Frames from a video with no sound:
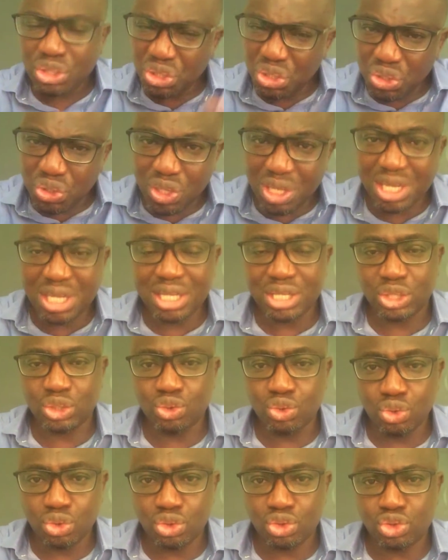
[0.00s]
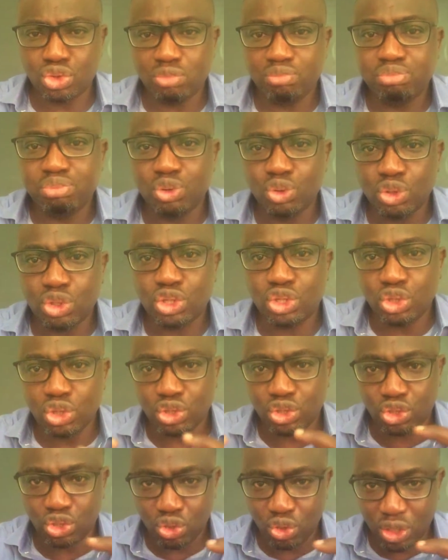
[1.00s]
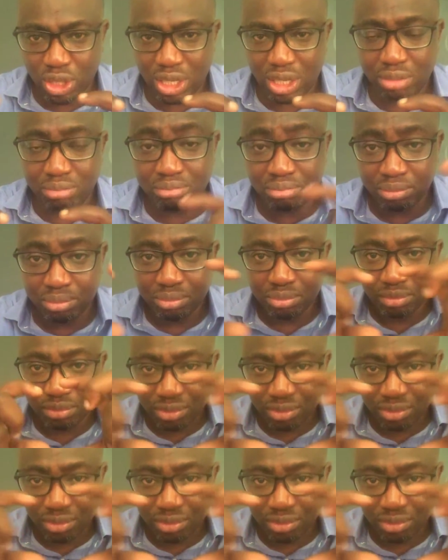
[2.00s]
Usually it's good to put your surname